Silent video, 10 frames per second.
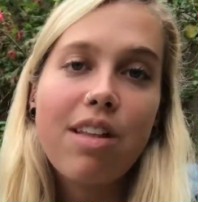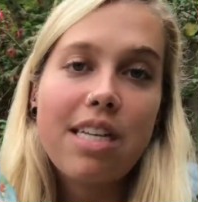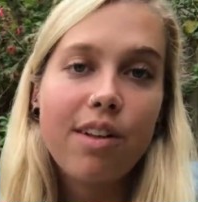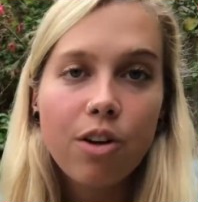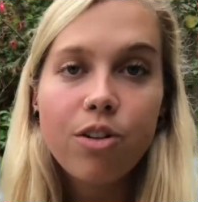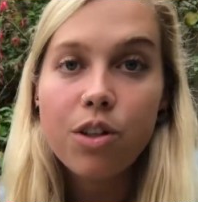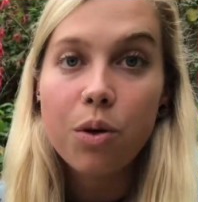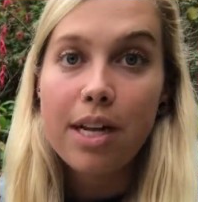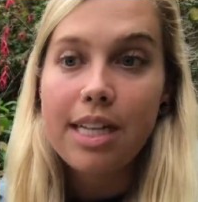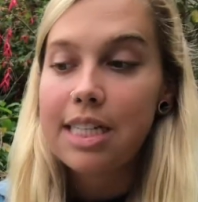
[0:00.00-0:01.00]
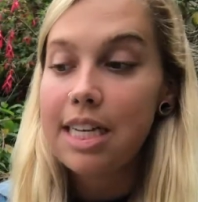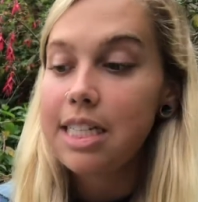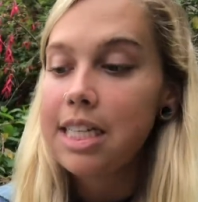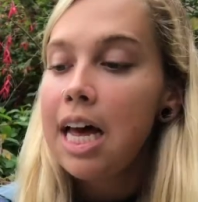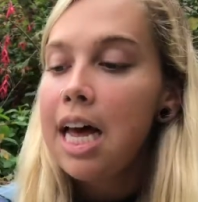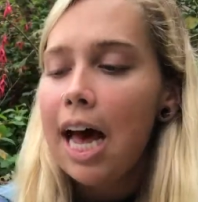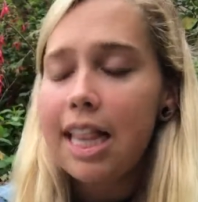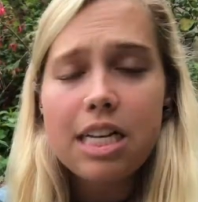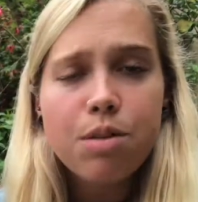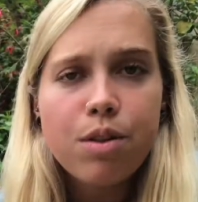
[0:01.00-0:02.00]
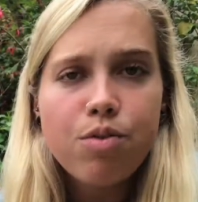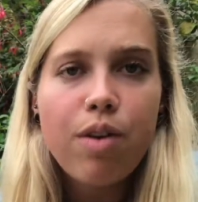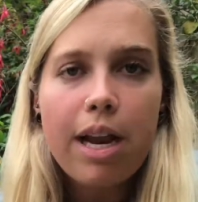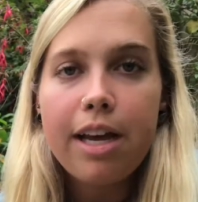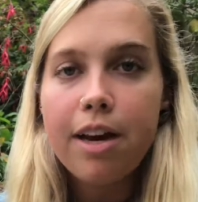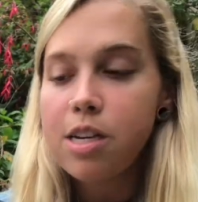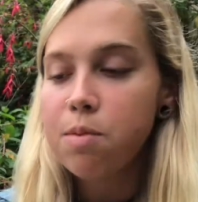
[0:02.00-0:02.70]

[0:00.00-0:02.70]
these consequences, and this one's really good.